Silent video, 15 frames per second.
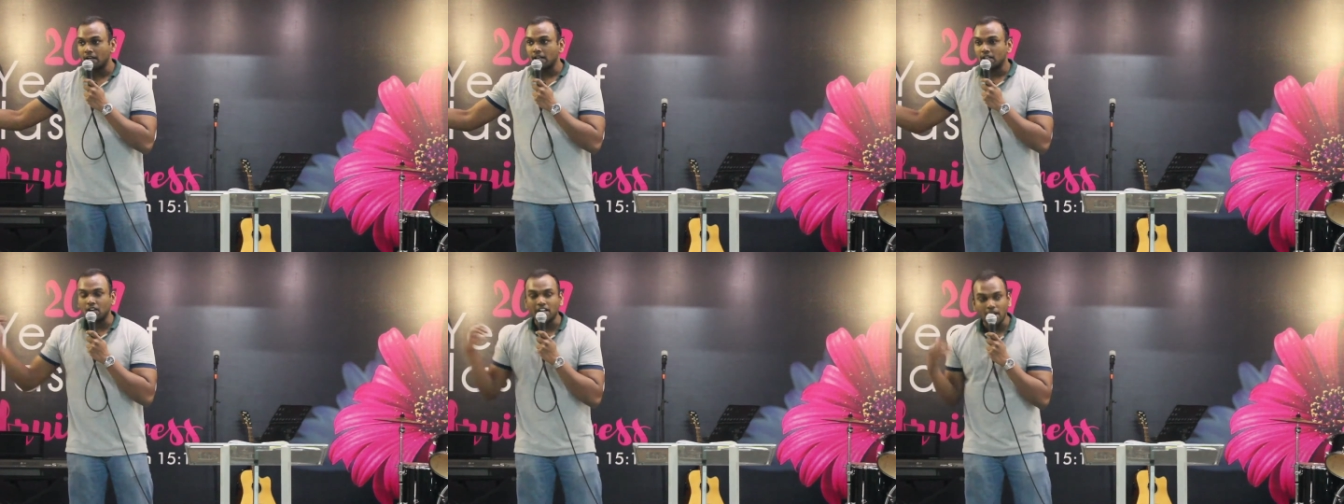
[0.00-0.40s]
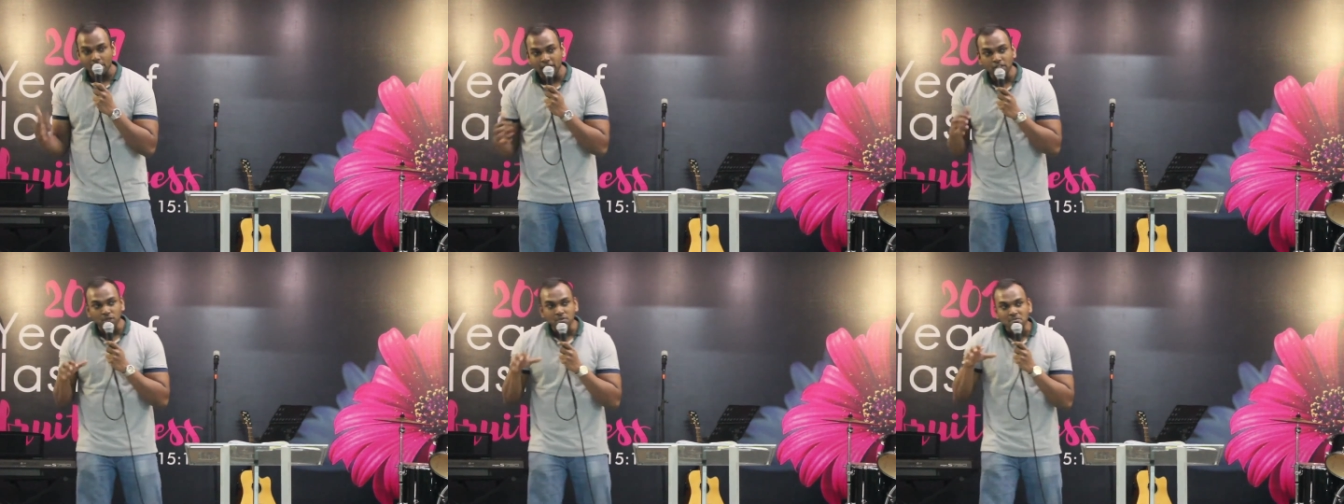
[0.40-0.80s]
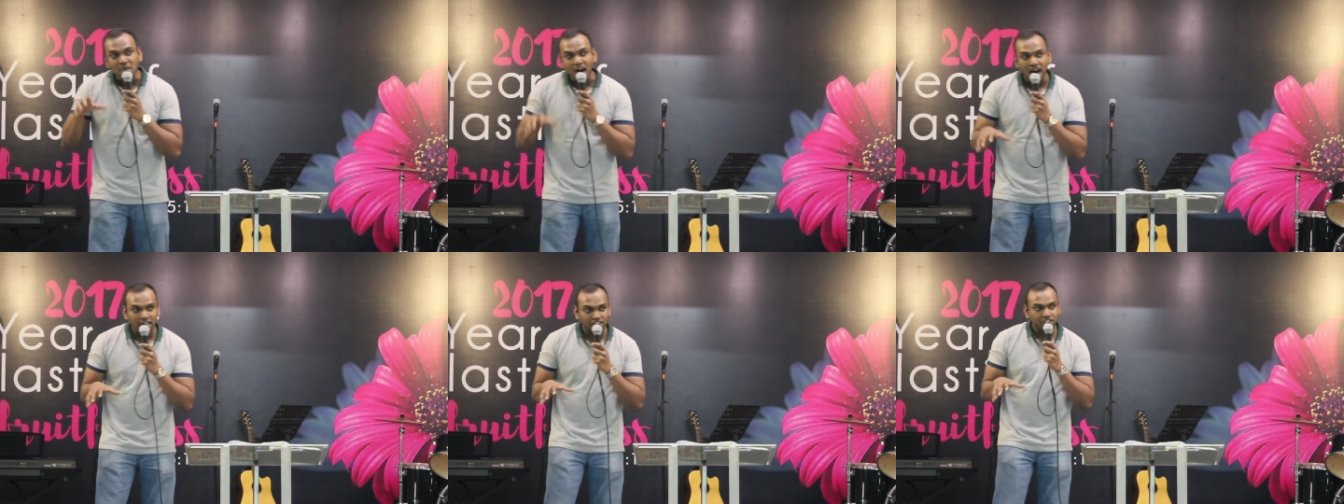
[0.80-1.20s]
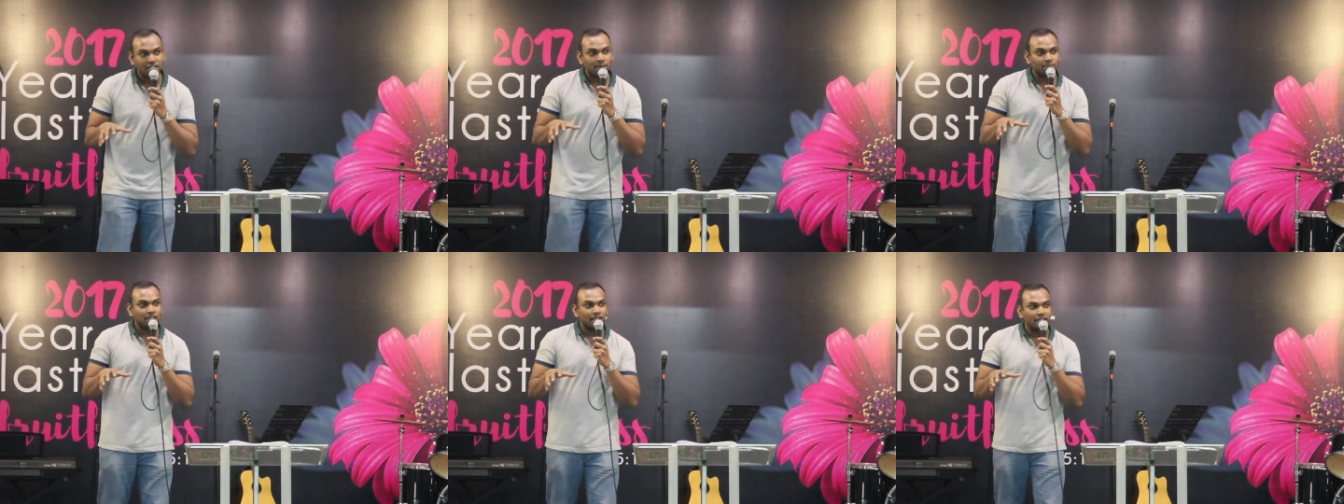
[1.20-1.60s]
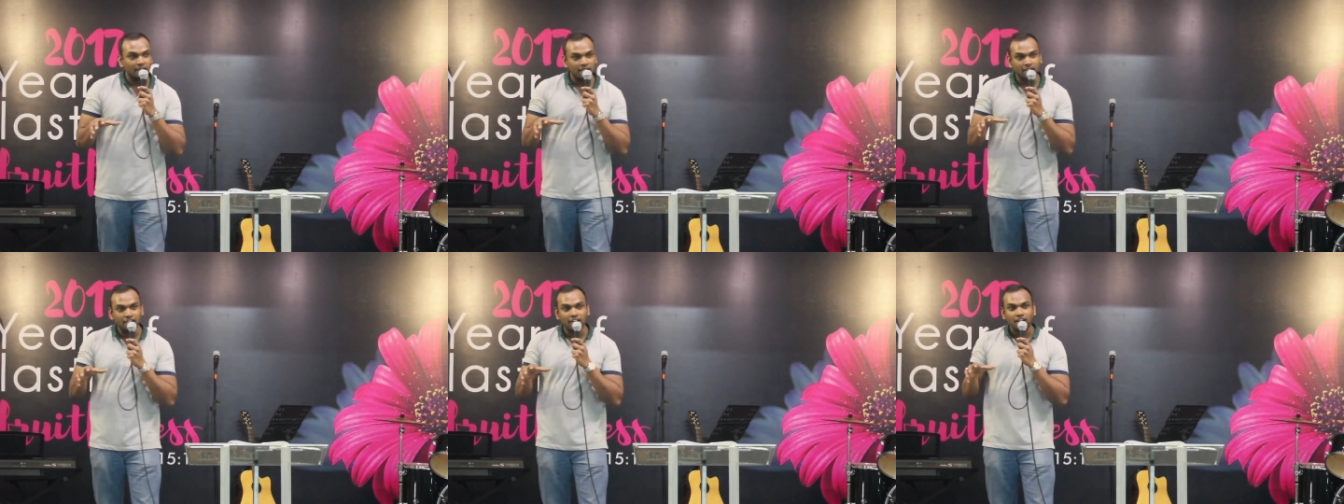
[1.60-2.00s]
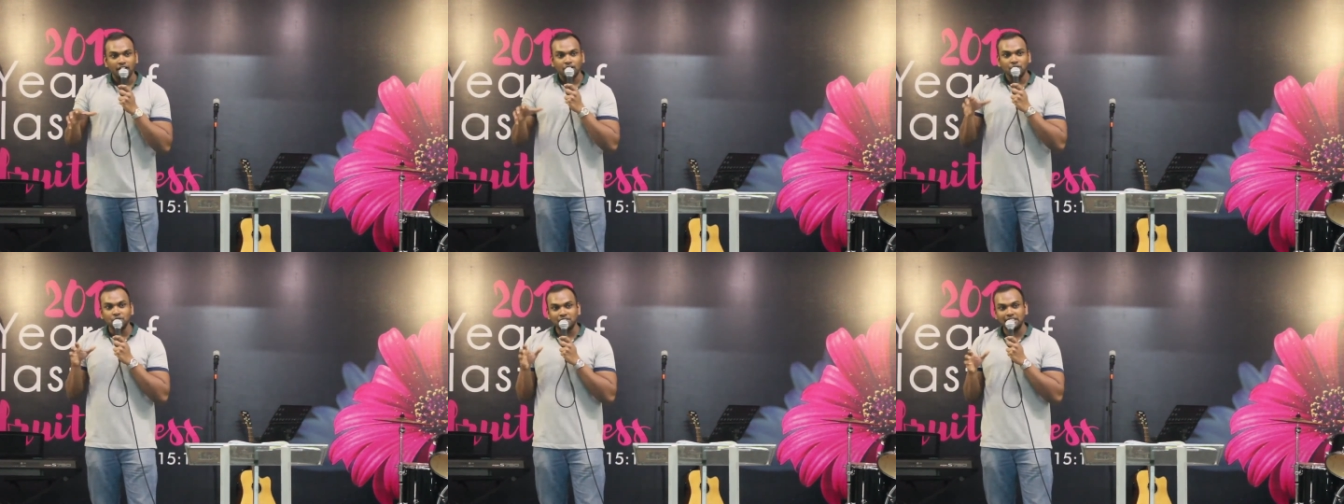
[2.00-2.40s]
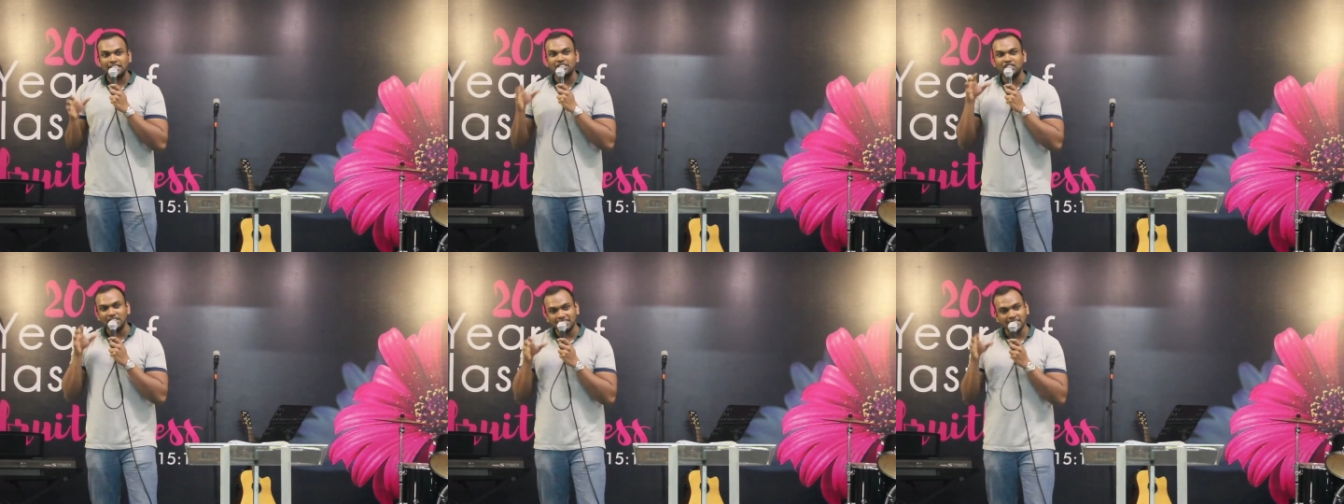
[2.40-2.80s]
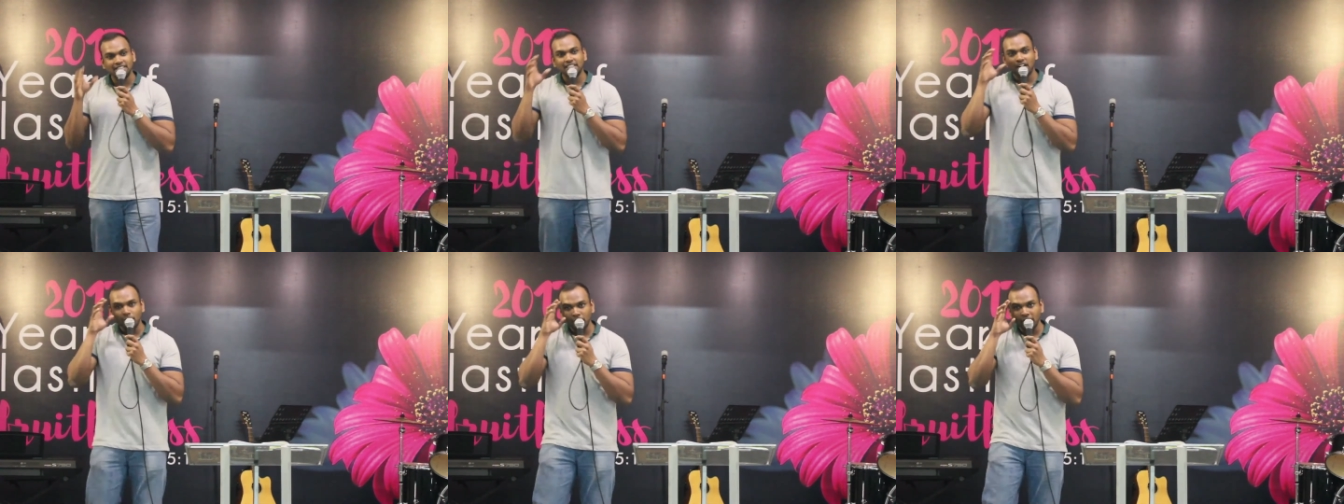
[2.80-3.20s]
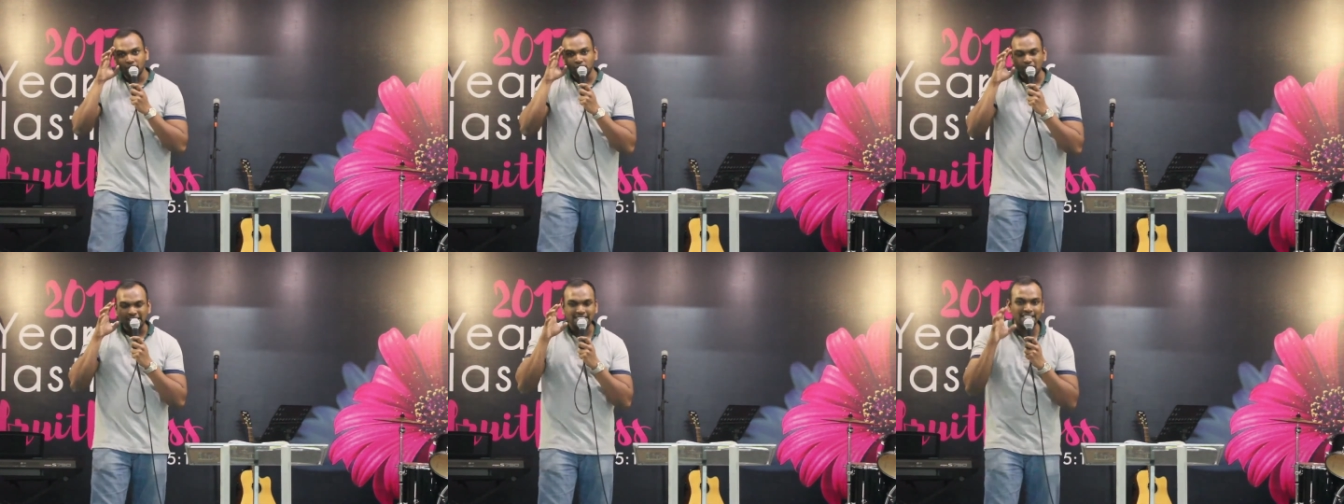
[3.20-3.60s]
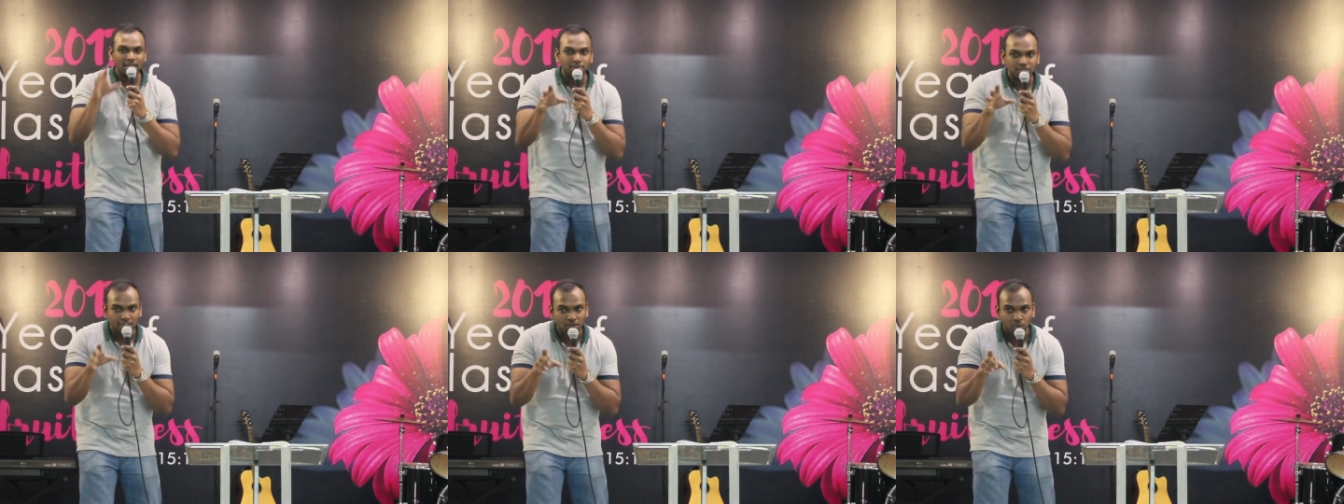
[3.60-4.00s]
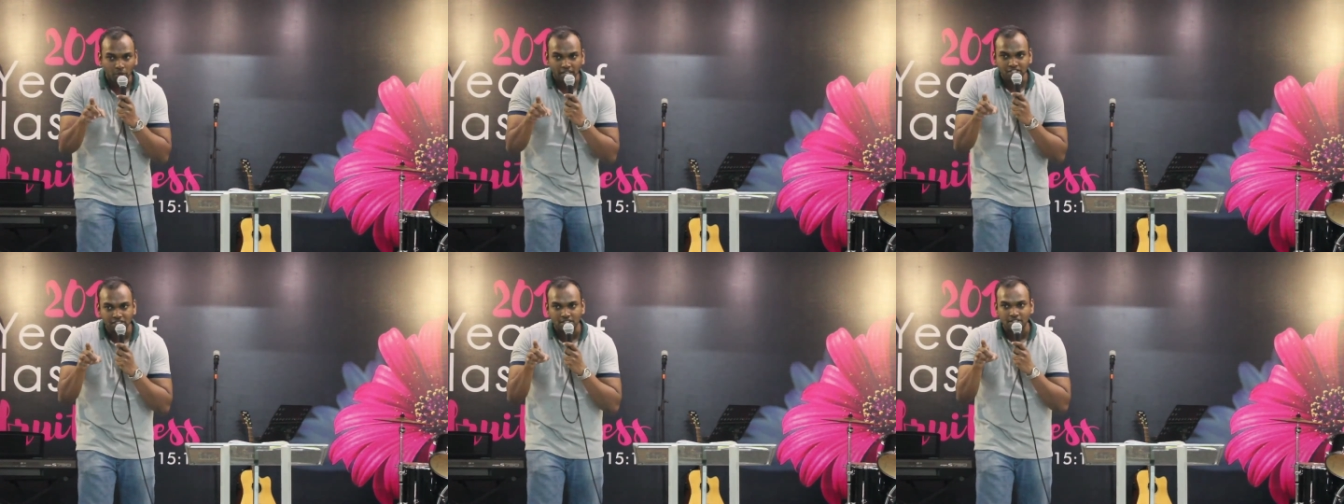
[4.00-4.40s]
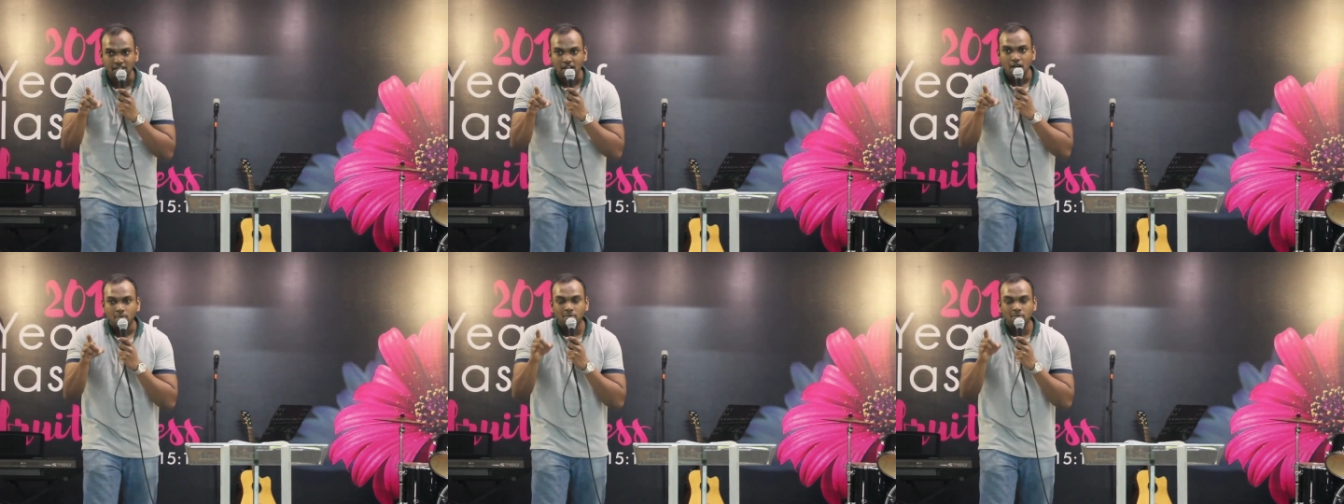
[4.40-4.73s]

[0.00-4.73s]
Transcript: Now, coming to Mark chapter here, you see Jesus coming into the same situation,